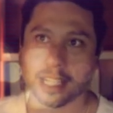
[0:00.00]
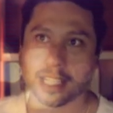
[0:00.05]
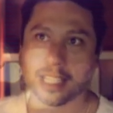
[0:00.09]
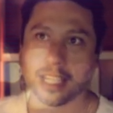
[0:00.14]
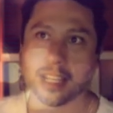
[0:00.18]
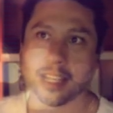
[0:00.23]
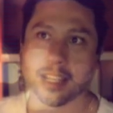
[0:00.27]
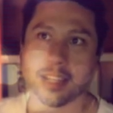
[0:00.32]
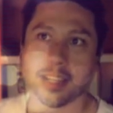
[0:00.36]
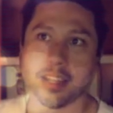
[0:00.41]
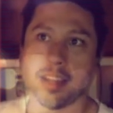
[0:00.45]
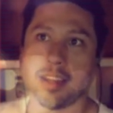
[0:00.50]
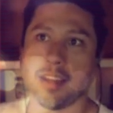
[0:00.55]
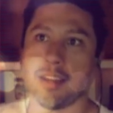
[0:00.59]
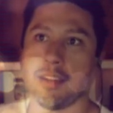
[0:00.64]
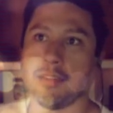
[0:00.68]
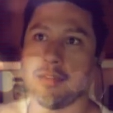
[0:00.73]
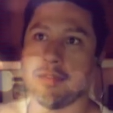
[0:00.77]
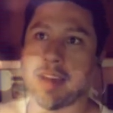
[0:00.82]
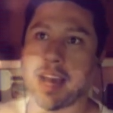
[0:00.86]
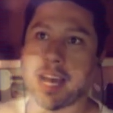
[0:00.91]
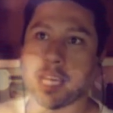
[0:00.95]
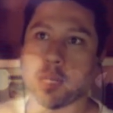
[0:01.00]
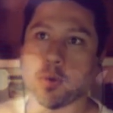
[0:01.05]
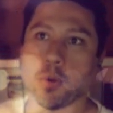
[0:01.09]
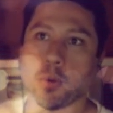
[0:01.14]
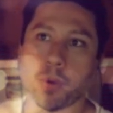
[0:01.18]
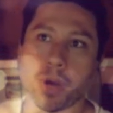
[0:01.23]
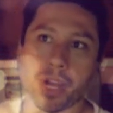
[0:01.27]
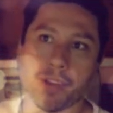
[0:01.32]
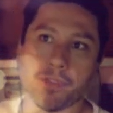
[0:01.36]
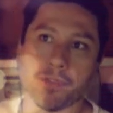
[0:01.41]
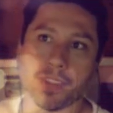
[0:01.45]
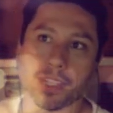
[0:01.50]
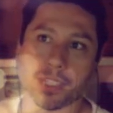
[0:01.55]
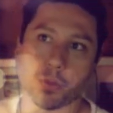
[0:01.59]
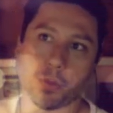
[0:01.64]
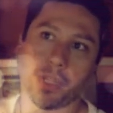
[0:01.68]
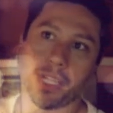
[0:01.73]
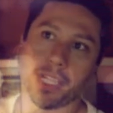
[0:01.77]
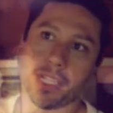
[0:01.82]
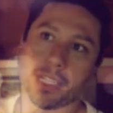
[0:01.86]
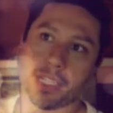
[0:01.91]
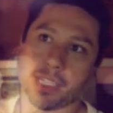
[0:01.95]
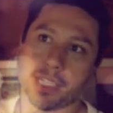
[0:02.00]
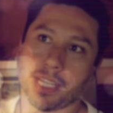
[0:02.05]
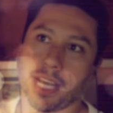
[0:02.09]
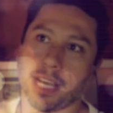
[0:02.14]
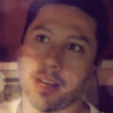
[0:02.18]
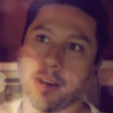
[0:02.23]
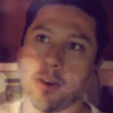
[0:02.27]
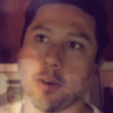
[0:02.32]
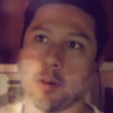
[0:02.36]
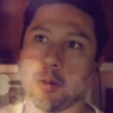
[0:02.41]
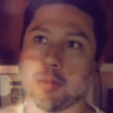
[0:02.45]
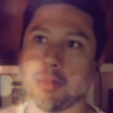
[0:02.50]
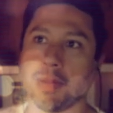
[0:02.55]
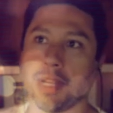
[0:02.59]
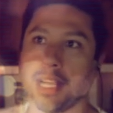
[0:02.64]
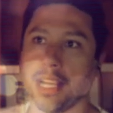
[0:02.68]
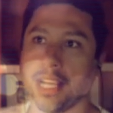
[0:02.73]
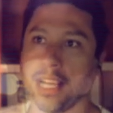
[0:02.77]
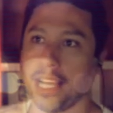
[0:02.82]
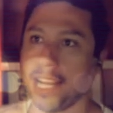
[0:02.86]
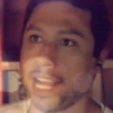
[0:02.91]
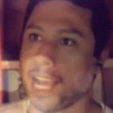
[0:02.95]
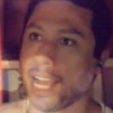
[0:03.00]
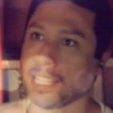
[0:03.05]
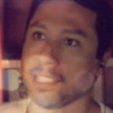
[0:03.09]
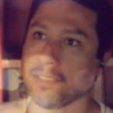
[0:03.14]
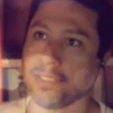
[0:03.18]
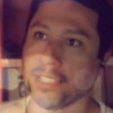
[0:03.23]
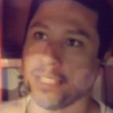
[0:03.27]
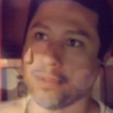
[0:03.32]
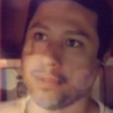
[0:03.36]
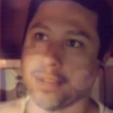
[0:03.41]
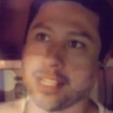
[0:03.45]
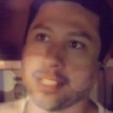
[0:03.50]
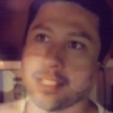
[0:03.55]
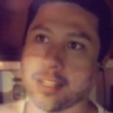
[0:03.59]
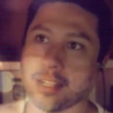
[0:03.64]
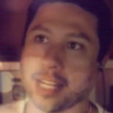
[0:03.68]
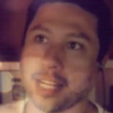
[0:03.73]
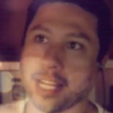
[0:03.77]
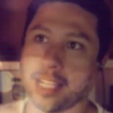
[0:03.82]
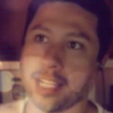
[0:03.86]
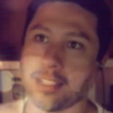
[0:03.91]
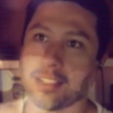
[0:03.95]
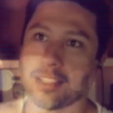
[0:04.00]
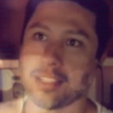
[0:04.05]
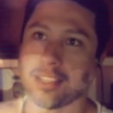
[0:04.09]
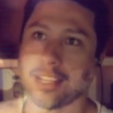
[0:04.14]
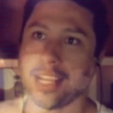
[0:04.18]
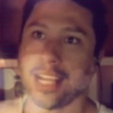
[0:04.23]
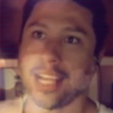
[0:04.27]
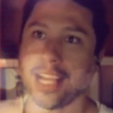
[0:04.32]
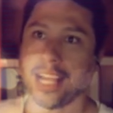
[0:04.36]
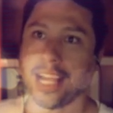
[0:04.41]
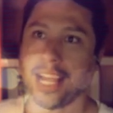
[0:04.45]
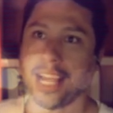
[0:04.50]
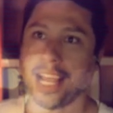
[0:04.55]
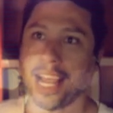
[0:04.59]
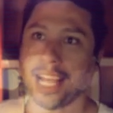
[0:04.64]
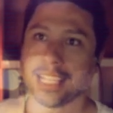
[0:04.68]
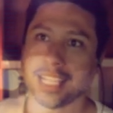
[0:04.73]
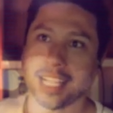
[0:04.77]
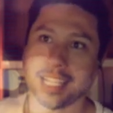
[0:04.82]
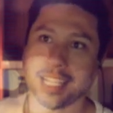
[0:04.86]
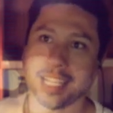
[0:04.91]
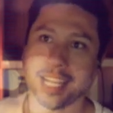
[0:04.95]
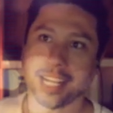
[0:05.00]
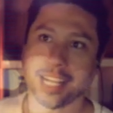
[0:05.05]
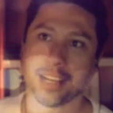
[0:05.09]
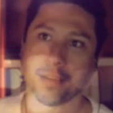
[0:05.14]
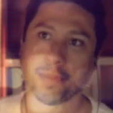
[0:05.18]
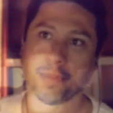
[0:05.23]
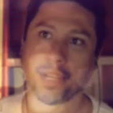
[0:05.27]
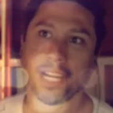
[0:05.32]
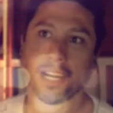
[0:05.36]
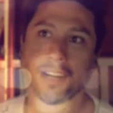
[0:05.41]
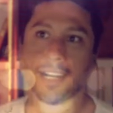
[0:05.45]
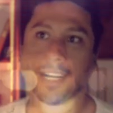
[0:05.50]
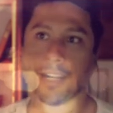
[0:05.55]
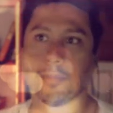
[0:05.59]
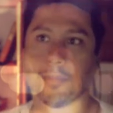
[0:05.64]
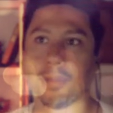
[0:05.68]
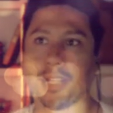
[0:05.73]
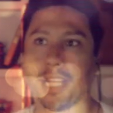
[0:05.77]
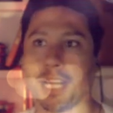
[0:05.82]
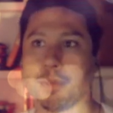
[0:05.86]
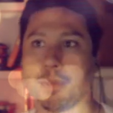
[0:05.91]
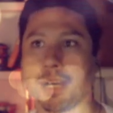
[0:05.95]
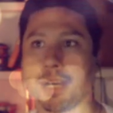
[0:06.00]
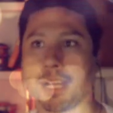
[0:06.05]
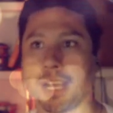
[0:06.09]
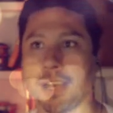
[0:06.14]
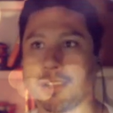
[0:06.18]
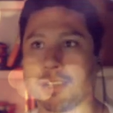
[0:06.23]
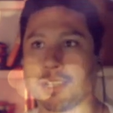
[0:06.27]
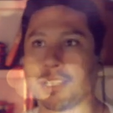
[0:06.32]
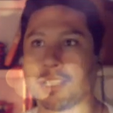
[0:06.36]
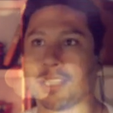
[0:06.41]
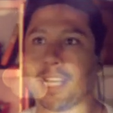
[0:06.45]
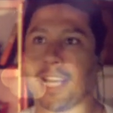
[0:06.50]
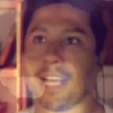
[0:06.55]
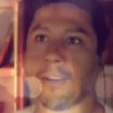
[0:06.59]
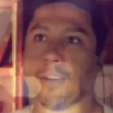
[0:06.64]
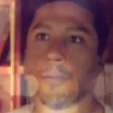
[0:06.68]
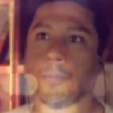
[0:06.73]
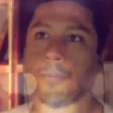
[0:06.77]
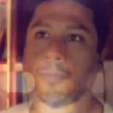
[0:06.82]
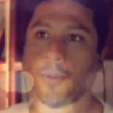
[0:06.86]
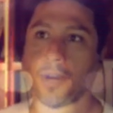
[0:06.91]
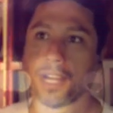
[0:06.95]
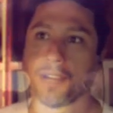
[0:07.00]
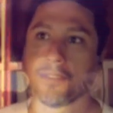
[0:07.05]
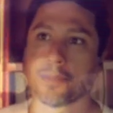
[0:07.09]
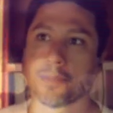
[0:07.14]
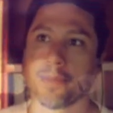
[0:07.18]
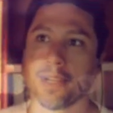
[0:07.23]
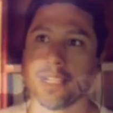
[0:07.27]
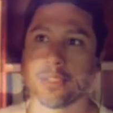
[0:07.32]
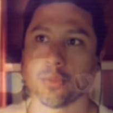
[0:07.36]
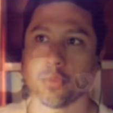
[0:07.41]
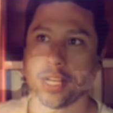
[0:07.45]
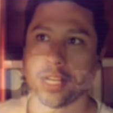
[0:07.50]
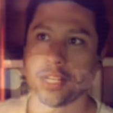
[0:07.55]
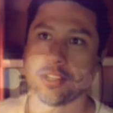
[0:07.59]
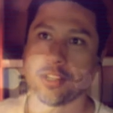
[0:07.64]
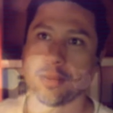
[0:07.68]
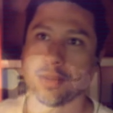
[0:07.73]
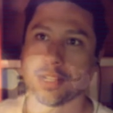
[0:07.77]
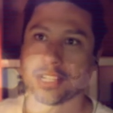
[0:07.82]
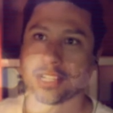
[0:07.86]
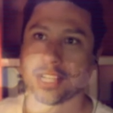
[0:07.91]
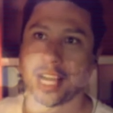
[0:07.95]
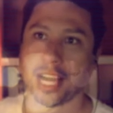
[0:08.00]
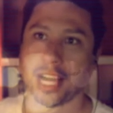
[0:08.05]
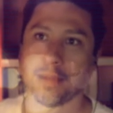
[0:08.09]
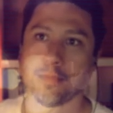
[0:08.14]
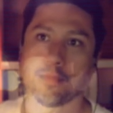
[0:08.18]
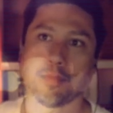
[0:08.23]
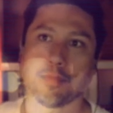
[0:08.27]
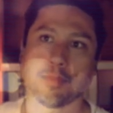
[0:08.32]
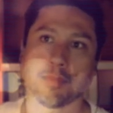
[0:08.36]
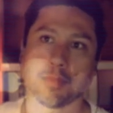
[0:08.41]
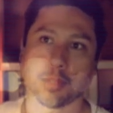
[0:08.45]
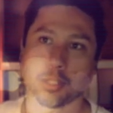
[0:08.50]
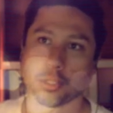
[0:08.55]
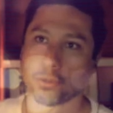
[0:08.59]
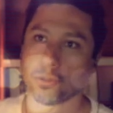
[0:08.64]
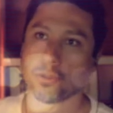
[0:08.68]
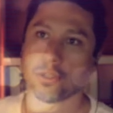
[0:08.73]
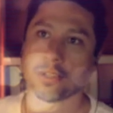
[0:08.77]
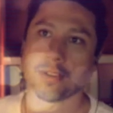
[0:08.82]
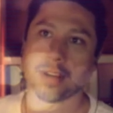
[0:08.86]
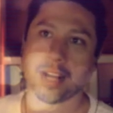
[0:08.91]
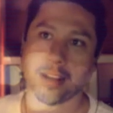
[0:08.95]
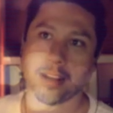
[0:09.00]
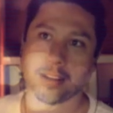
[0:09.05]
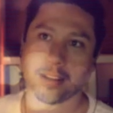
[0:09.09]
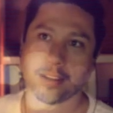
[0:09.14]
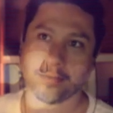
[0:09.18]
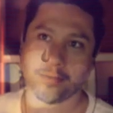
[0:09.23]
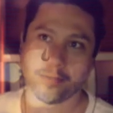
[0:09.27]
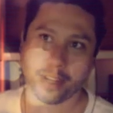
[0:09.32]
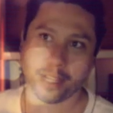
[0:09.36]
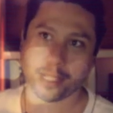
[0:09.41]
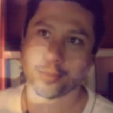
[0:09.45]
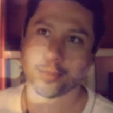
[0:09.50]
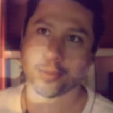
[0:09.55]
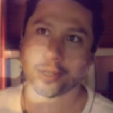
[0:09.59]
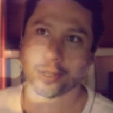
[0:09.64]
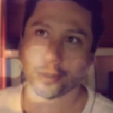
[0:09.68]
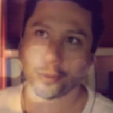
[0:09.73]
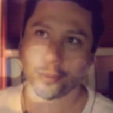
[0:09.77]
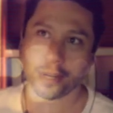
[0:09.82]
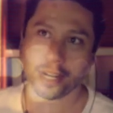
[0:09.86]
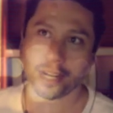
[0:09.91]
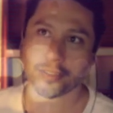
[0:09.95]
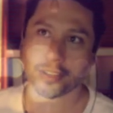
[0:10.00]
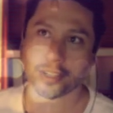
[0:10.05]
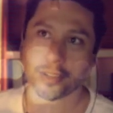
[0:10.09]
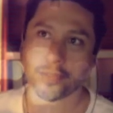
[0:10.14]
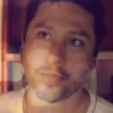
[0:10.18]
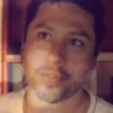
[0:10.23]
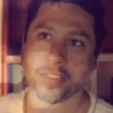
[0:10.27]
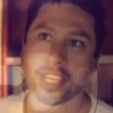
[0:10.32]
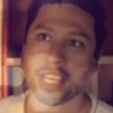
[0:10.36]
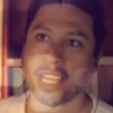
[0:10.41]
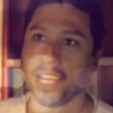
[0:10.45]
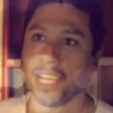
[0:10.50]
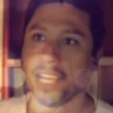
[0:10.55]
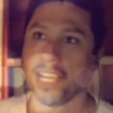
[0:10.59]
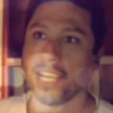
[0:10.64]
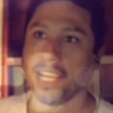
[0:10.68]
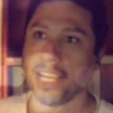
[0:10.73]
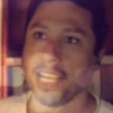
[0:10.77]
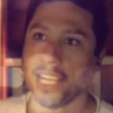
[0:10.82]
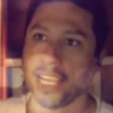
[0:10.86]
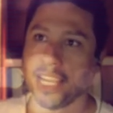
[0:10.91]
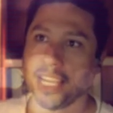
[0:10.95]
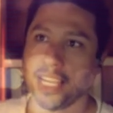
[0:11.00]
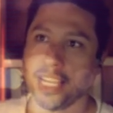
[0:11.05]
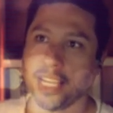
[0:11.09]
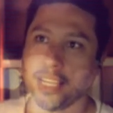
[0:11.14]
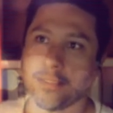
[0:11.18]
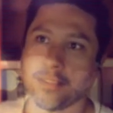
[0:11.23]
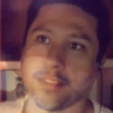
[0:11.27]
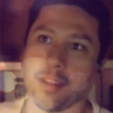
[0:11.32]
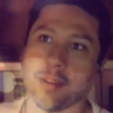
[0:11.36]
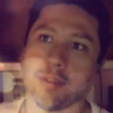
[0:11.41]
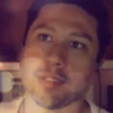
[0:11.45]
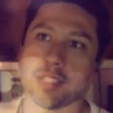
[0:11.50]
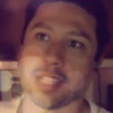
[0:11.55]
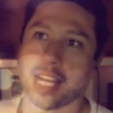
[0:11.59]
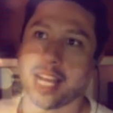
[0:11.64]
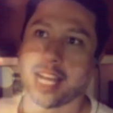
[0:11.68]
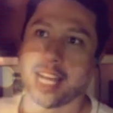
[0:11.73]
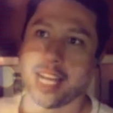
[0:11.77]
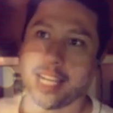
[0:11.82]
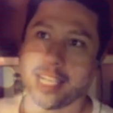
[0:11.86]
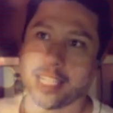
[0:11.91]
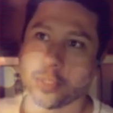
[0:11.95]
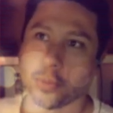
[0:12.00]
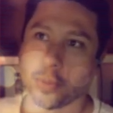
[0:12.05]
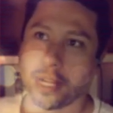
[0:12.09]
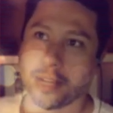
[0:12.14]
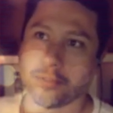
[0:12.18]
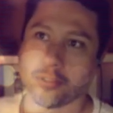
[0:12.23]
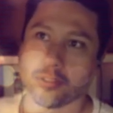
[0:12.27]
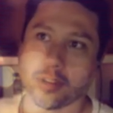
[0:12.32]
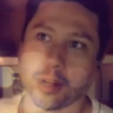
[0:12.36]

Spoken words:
So in the next part of this, and Jack Ten of Hearts comes in, it's kind of a nice little like pep talk. Because, I mean, most of the guys who have been red-pilled for a while, they've had their anger phase. They got through their anger phase.